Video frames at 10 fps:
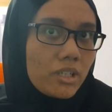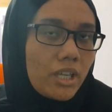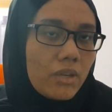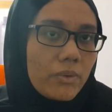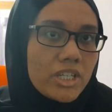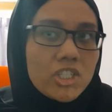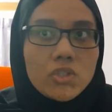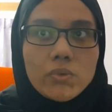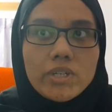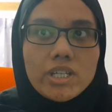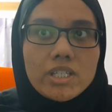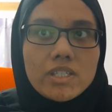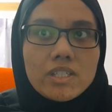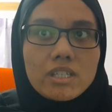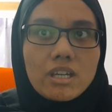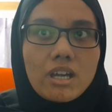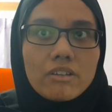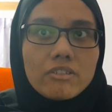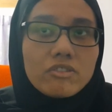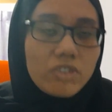and when students are
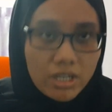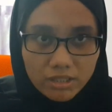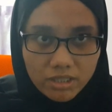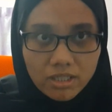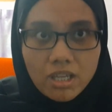distracted,